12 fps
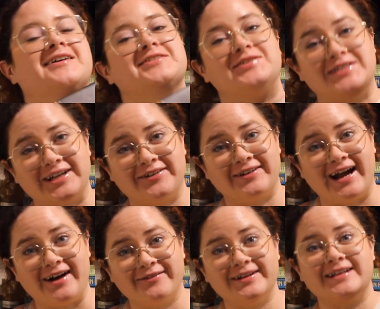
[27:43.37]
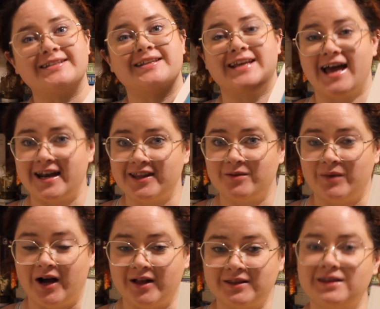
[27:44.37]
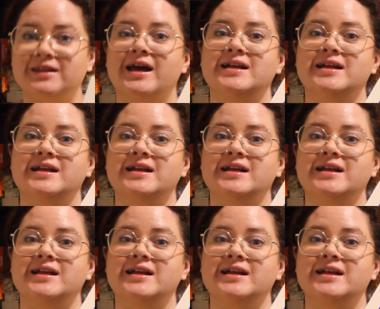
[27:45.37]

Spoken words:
So stick around to the end of the month